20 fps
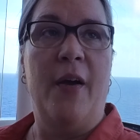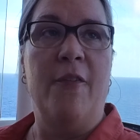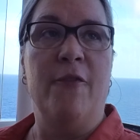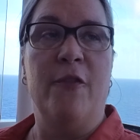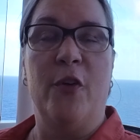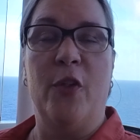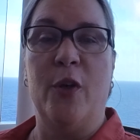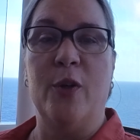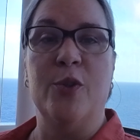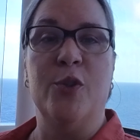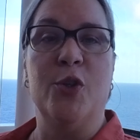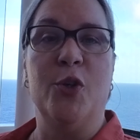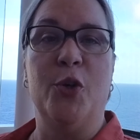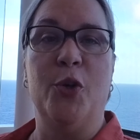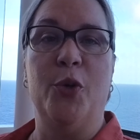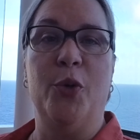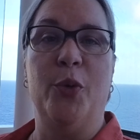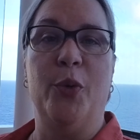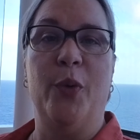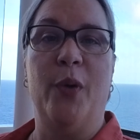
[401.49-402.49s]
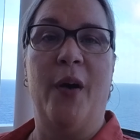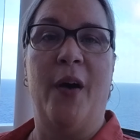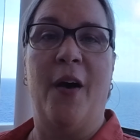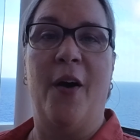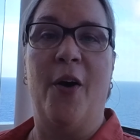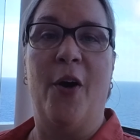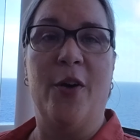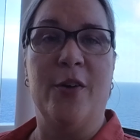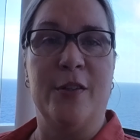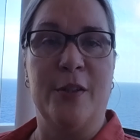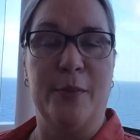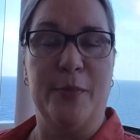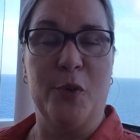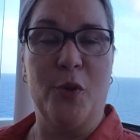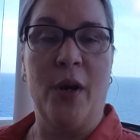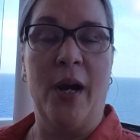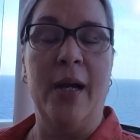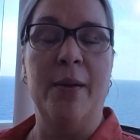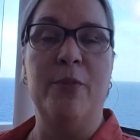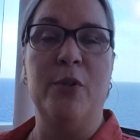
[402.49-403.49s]
For those who are
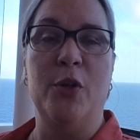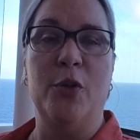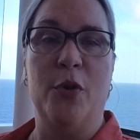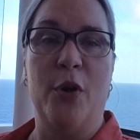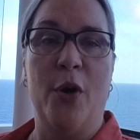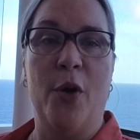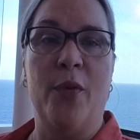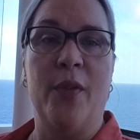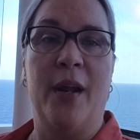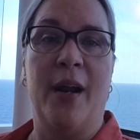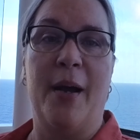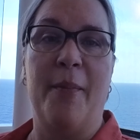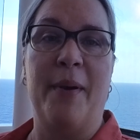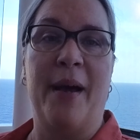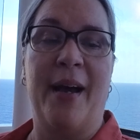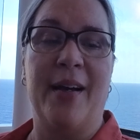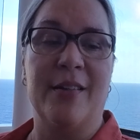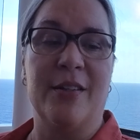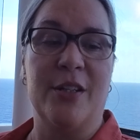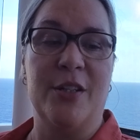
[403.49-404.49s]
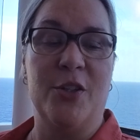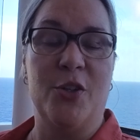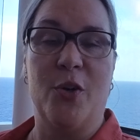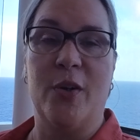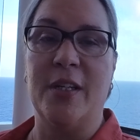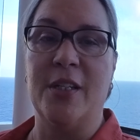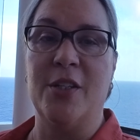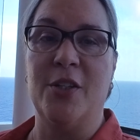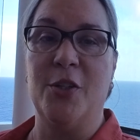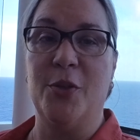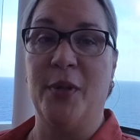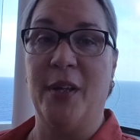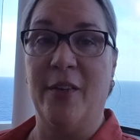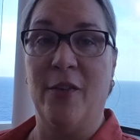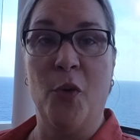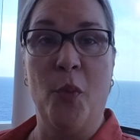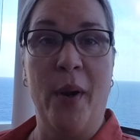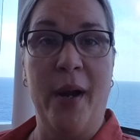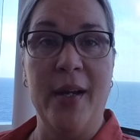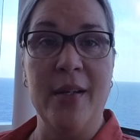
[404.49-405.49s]
subscribed, you know that I'm actually starting to do
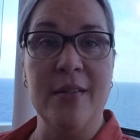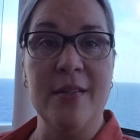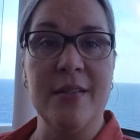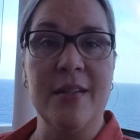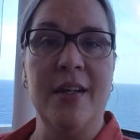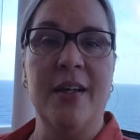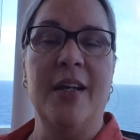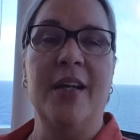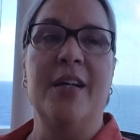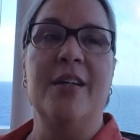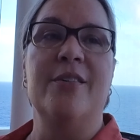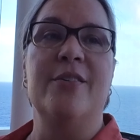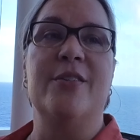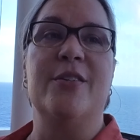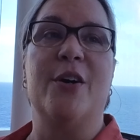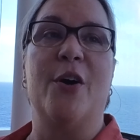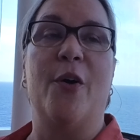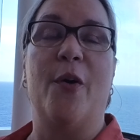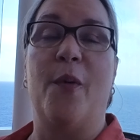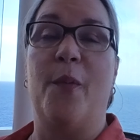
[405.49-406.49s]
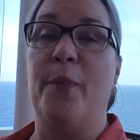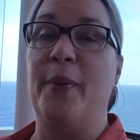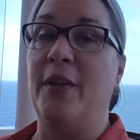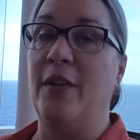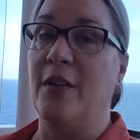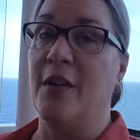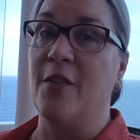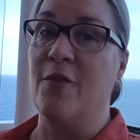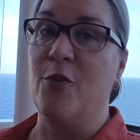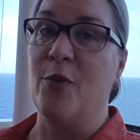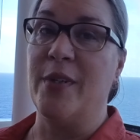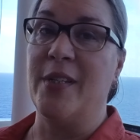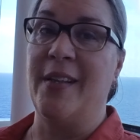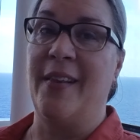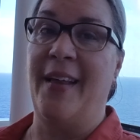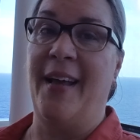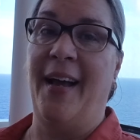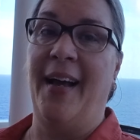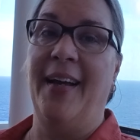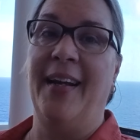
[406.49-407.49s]
giveaways. So be looking forward to
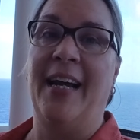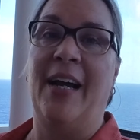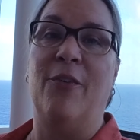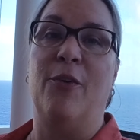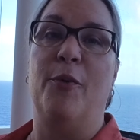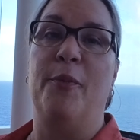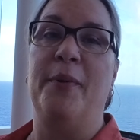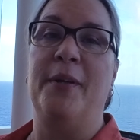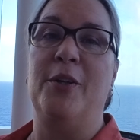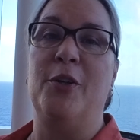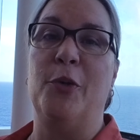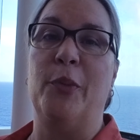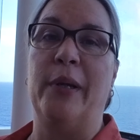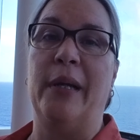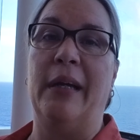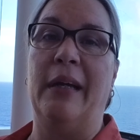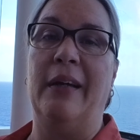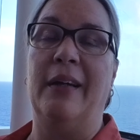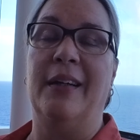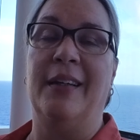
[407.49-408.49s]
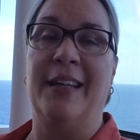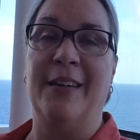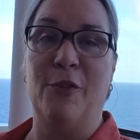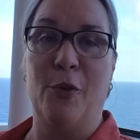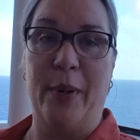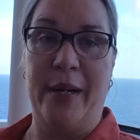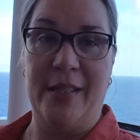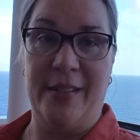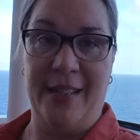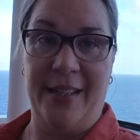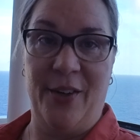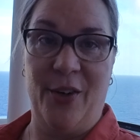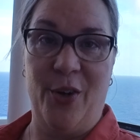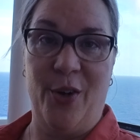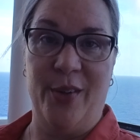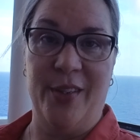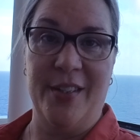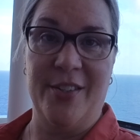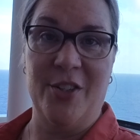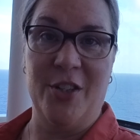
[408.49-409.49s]
that. I will be doing giveaways here
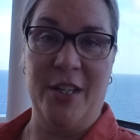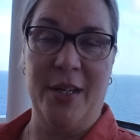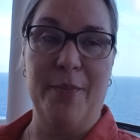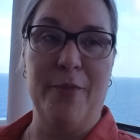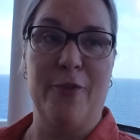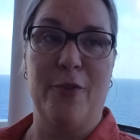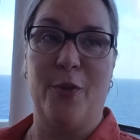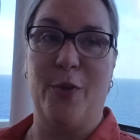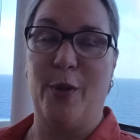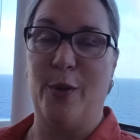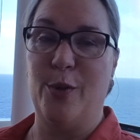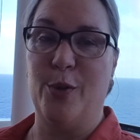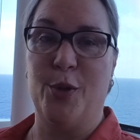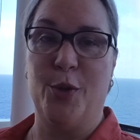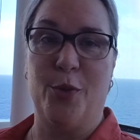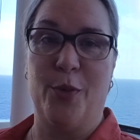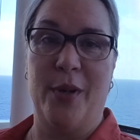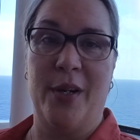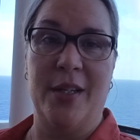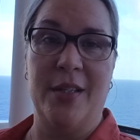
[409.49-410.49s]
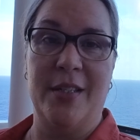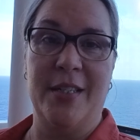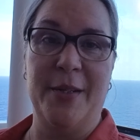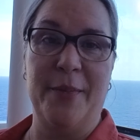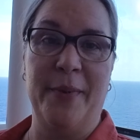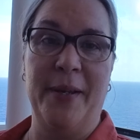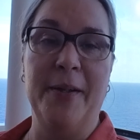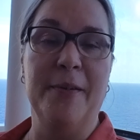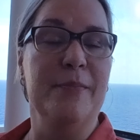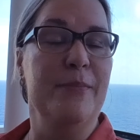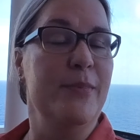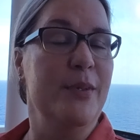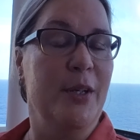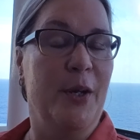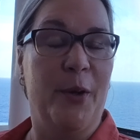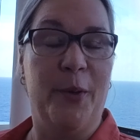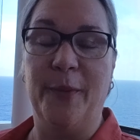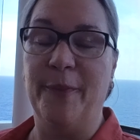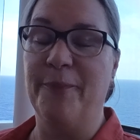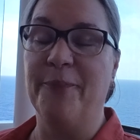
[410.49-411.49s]
on the ship for those who run into me.
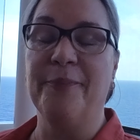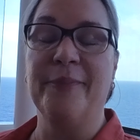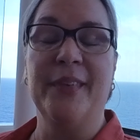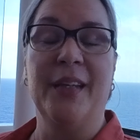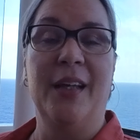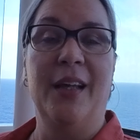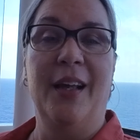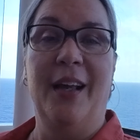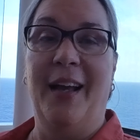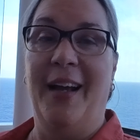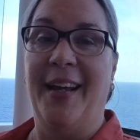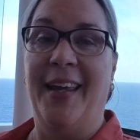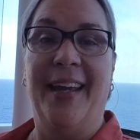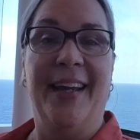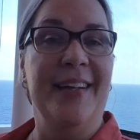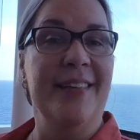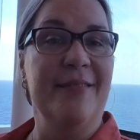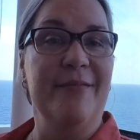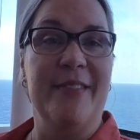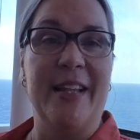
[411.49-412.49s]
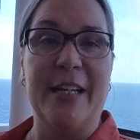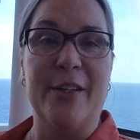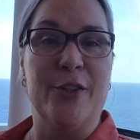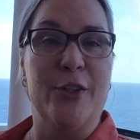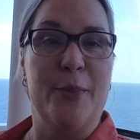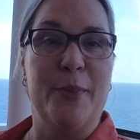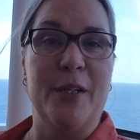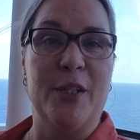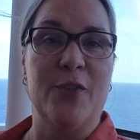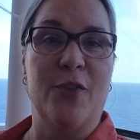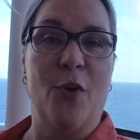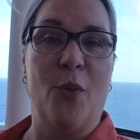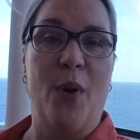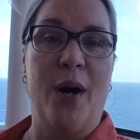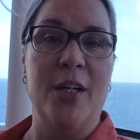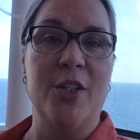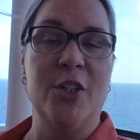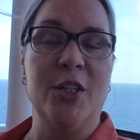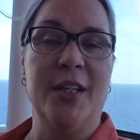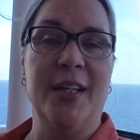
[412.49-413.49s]
So again, thanks so much for
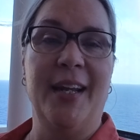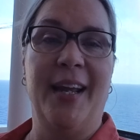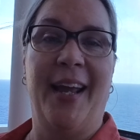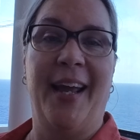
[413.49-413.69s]
watching.